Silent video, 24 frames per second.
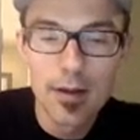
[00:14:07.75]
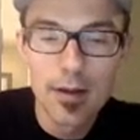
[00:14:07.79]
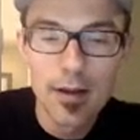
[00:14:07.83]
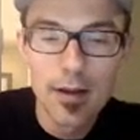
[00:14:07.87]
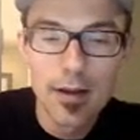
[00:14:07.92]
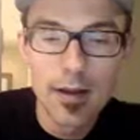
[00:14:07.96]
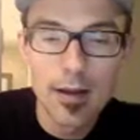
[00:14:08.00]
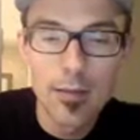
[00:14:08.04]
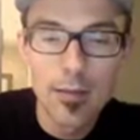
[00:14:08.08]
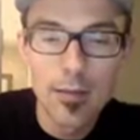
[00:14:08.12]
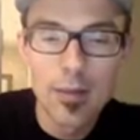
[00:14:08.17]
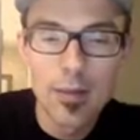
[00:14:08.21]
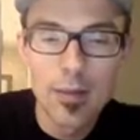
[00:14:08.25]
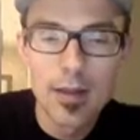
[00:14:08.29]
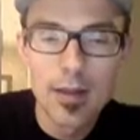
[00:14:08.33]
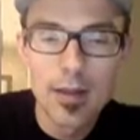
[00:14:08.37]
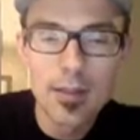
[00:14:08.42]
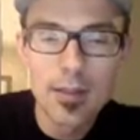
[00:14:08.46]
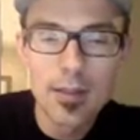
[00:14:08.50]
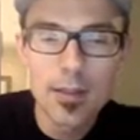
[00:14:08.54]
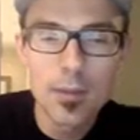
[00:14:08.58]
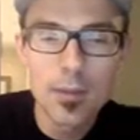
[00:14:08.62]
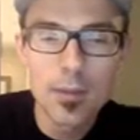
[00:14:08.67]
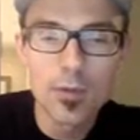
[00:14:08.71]

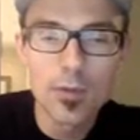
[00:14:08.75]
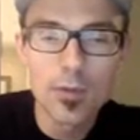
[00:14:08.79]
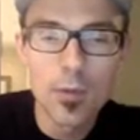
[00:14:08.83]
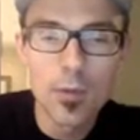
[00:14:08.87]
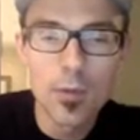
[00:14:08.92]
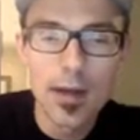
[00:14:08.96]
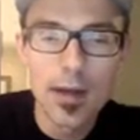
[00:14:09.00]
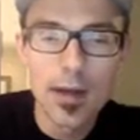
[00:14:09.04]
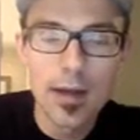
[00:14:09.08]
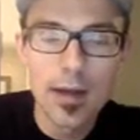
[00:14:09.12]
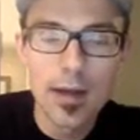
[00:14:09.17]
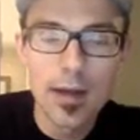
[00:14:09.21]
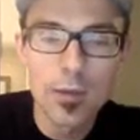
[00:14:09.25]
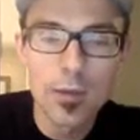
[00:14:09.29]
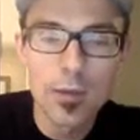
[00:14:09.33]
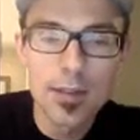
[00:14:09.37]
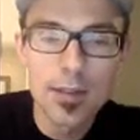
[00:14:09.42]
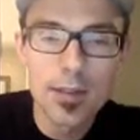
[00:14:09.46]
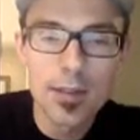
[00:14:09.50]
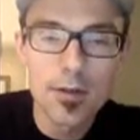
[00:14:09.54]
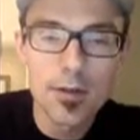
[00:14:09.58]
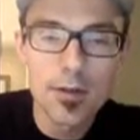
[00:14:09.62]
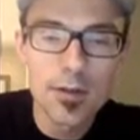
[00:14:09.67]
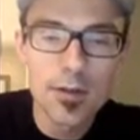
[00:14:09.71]
It's up to you if you want to add
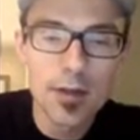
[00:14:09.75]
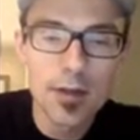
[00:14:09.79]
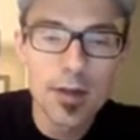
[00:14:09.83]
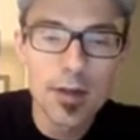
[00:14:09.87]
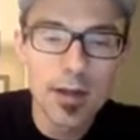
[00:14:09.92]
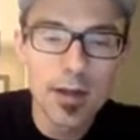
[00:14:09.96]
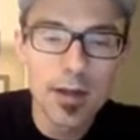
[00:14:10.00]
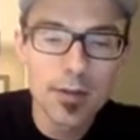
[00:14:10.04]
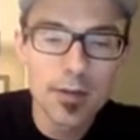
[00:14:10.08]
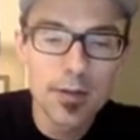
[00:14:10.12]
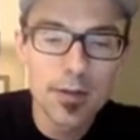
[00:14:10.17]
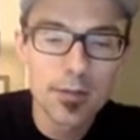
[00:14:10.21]
whiskers or not.